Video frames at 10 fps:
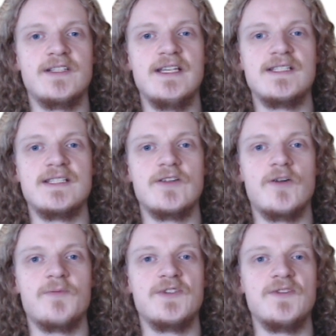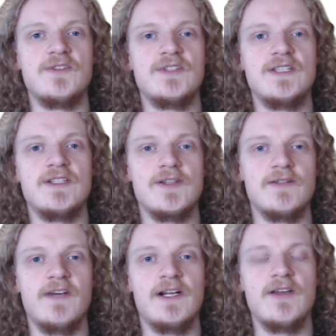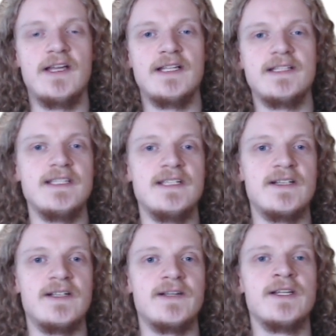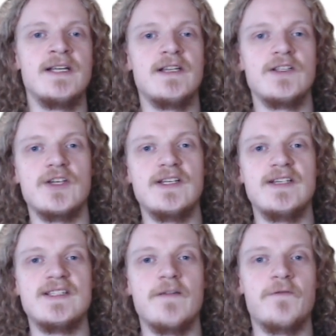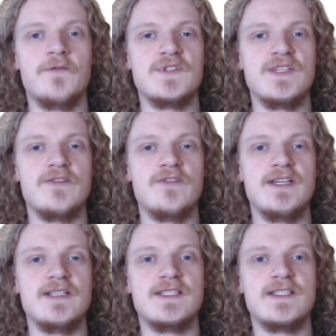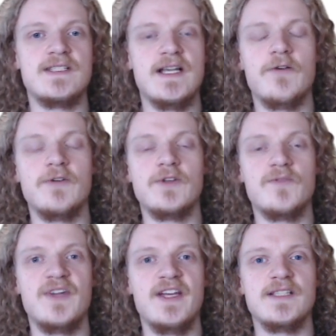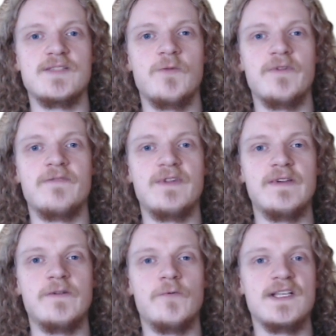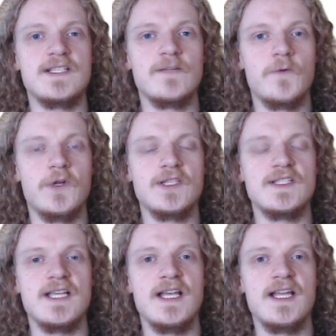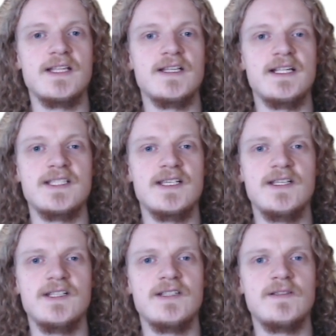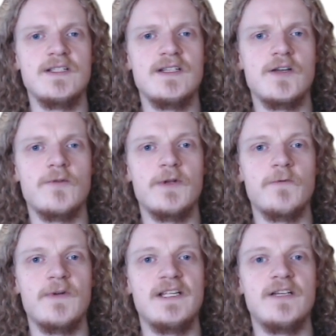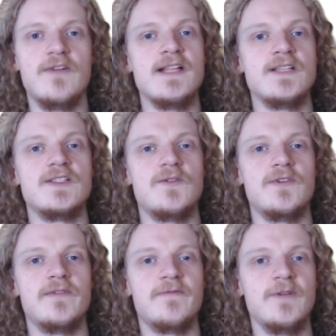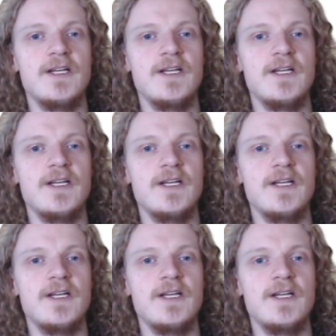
decent opportunity to evaluate the Chinese F4 series, how it compares with the Western ones, and I'd say he did quite well. He ran sort of